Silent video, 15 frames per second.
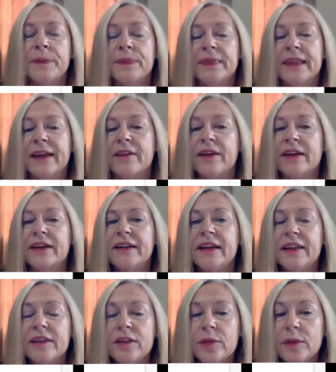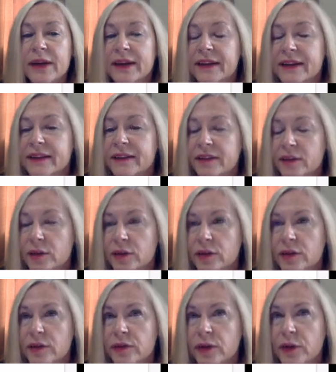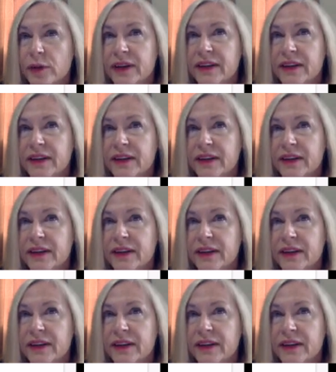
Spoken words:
Now, another way, so far we